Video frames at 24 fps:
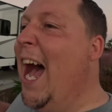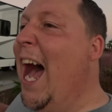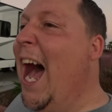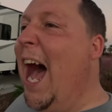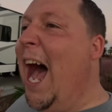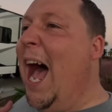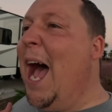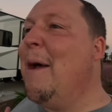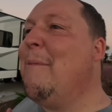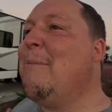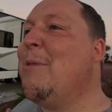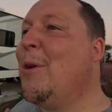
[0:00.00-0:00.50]

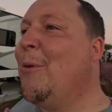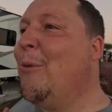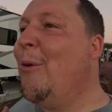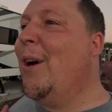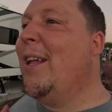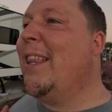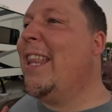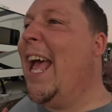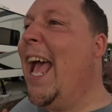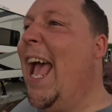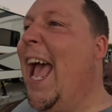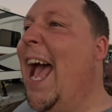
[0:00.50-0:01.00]
I'm the
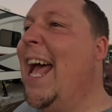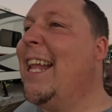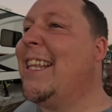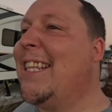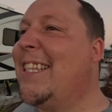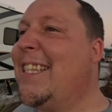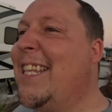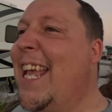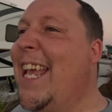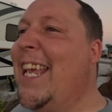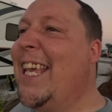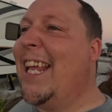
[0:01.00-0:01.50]
one that had
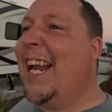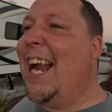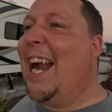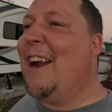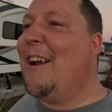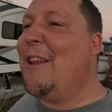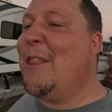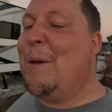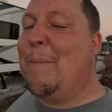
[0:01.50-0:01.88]
to take it out